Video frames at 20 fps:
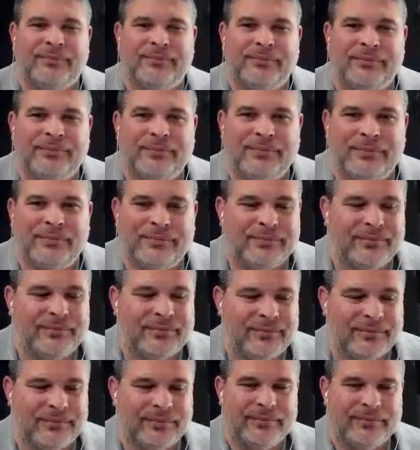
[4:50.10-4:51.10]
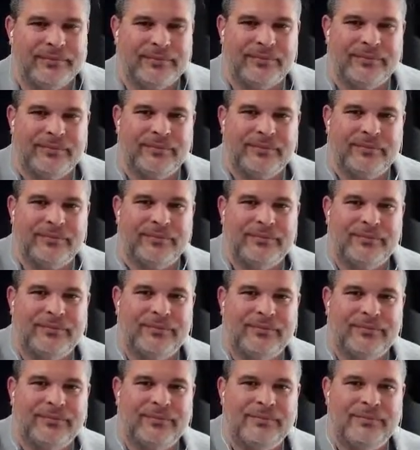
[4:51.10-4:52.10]

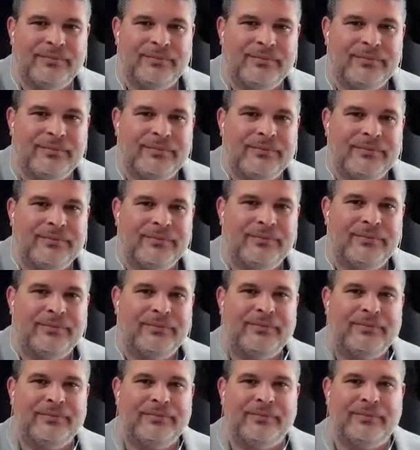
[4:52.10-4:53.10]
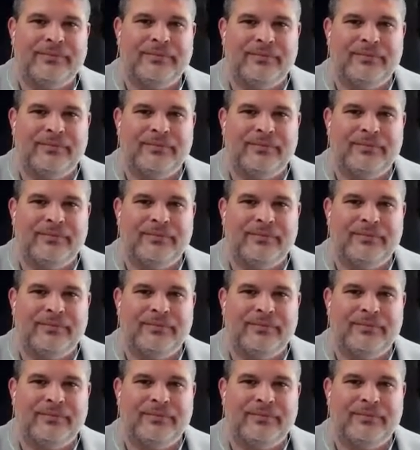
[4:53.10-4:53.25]
(not speaking)